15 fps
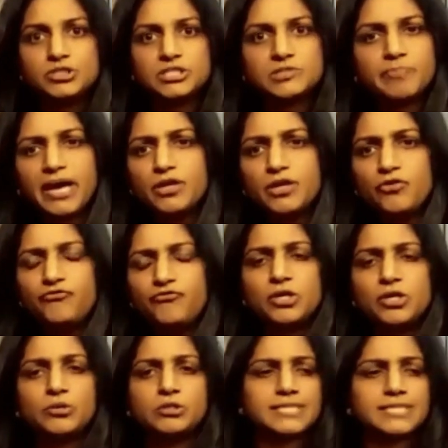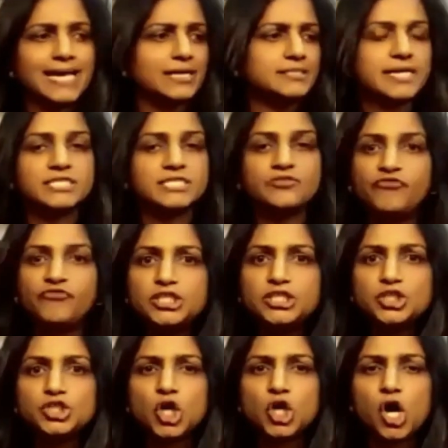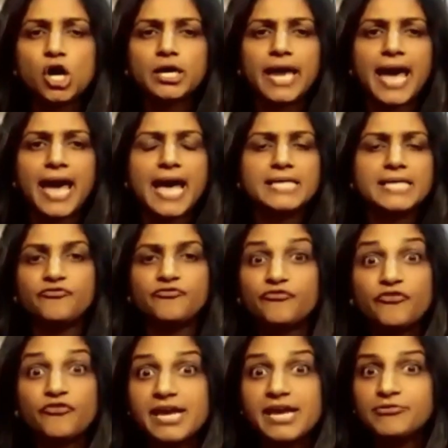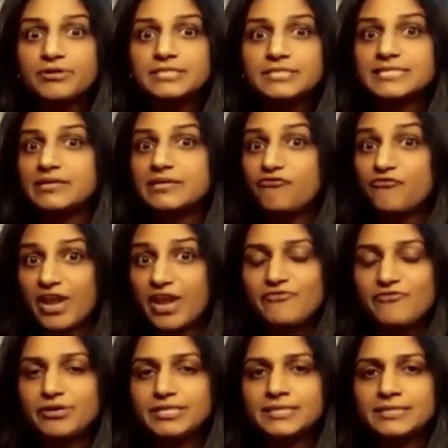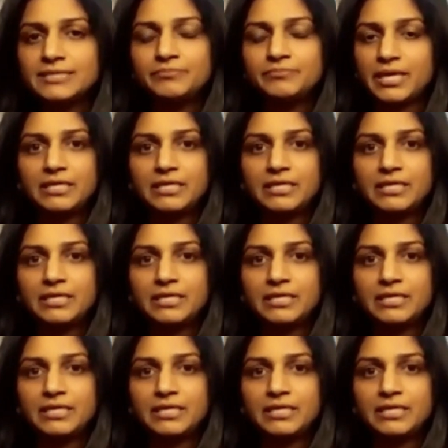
as biofuels, as feedstock, as fragrance and flavor in the